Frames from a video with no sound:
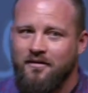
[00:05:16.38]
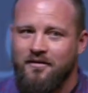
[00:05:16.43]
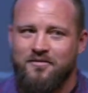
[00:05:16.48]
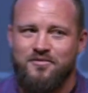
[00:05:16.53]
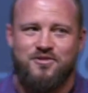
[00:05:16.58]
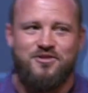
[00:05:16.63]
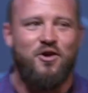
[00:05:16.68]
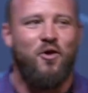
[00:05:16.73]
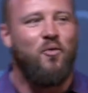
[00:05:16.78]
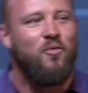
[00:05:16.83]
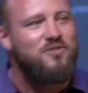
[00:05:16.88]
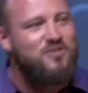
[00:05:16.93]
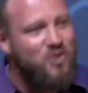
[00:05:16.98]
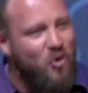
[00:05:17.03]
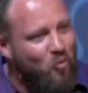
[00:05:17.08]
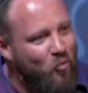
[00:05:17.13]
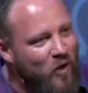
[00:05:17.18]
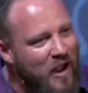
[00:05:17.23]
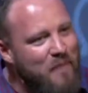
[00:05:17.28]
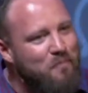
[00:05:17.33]
So
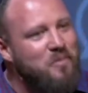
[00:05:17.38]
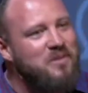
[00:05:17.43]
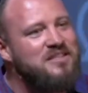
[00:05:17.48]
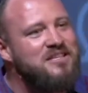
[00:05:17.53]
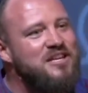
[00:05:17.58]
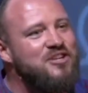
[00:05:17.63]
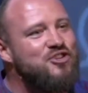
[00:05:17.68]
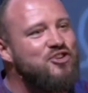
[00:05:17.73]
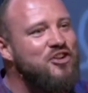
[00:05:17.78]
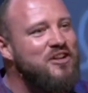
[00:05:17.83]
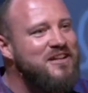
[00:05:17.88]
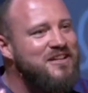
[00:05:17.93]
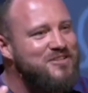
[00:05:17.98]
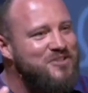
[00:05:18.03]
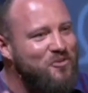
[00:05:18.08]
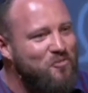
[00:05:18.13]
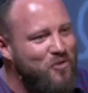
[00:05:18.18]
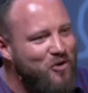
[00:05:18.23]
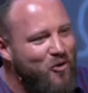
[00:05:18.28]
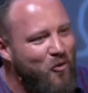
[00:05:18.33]
repetition is
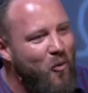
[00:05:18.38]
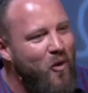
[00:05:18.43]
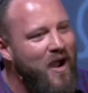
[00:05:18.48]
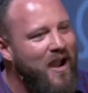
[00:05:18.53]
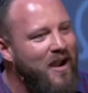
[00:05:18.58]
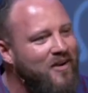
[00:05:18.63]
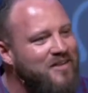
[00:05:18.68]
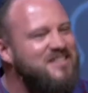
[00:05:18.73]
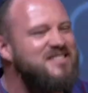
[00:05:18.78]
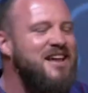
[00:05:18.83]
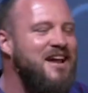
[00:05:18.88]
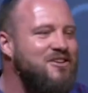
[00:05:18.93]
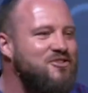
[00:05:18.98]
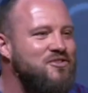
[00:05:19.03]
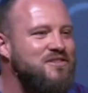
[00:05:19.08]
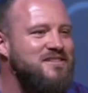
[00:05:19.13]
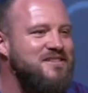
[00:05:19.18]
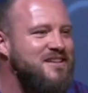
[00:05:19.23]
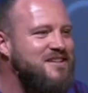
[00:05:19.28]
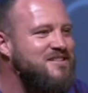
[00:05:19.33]
a required, it's
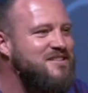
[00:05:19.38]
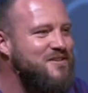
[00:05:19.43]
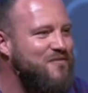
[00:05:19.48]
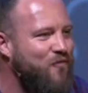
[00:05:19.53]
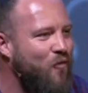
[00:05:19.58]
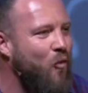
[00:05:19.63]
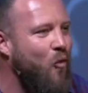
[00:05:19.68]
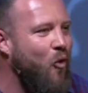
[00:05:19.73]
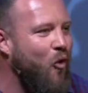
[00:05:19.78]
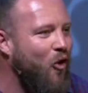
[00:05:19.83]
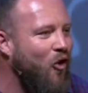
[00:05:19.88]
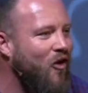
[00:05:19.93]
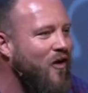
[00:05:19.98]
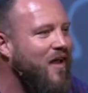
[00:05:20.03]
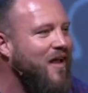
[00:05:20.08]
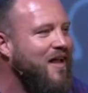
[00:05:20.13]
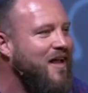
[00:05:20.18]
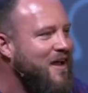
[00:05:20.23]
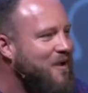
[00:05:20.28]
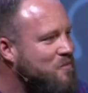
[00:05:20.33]
actually 64.
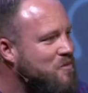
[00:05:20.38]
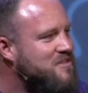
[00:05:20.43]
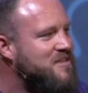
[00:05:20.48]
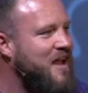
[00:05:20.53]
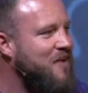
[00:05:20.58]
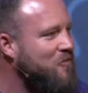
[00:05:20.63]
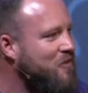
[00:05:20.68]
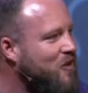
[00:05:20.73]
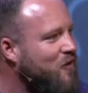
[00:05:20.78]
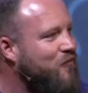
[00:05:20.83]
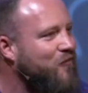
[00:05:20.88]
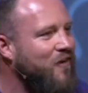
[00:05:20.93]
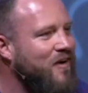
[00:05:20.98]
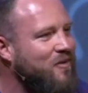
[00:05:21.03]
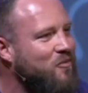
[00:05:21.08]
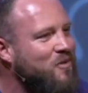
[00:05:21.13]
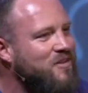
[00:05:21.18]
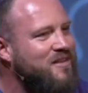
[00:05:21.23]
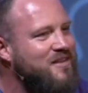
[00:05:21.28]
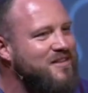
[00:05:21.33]
I'm just having a little fun
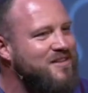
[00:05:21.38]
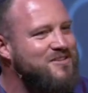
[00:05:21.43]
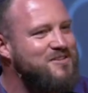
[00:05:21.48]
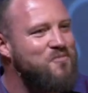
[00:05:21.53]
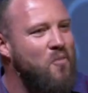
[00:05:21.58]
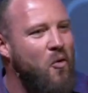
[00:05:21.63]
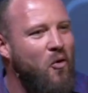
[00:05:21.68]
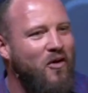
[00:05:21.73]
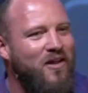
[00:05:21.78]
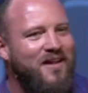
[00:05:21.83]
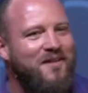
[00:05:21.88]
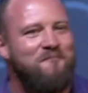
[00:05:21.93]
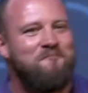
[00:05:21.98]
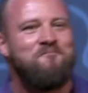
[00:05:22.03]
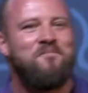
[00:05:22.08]
with you this morning.